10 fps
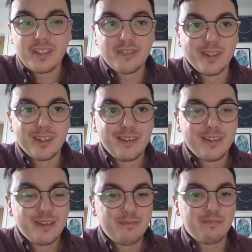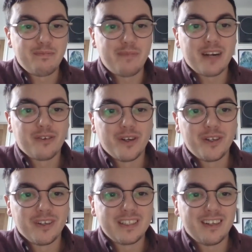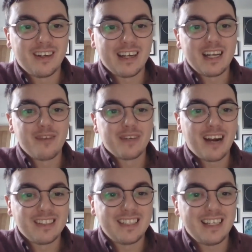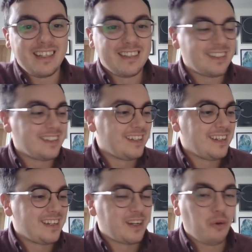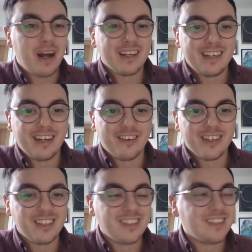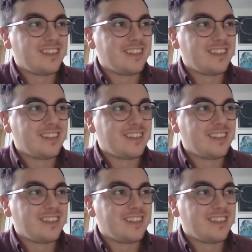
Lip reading: for the background noise here. I can never guarantee quiet here in London.